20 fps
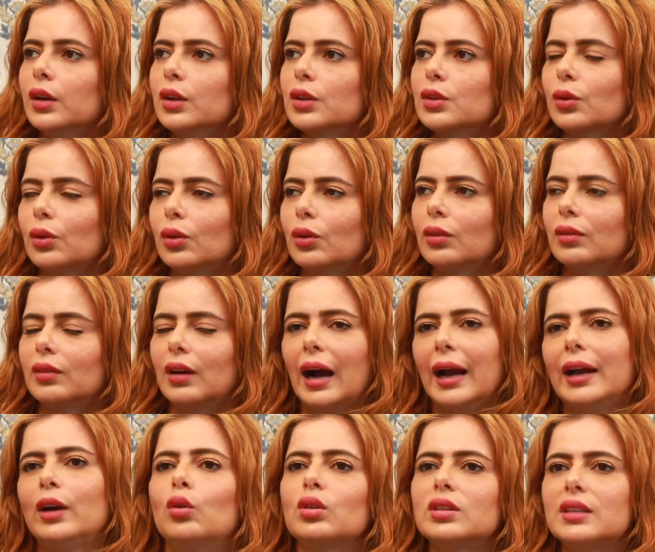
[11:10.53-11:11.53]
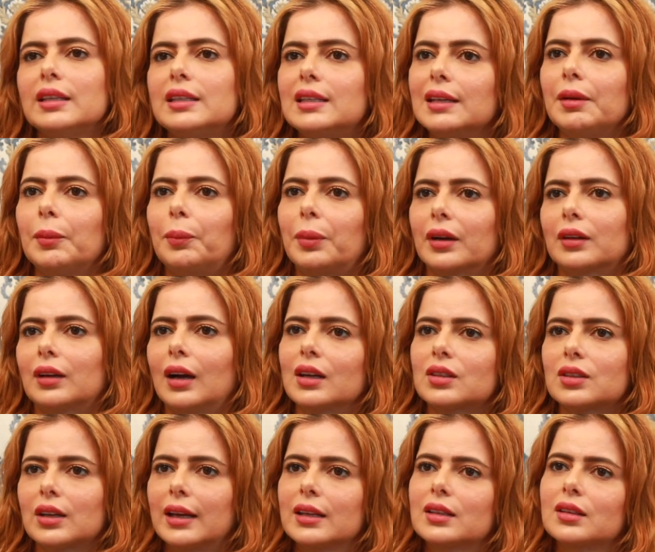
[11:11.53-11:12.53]
So, I don't see J V
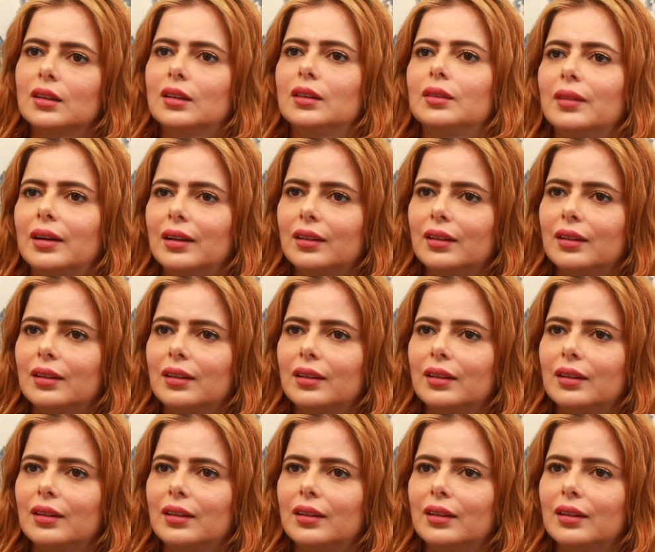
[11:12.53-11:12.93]
Prakash as a,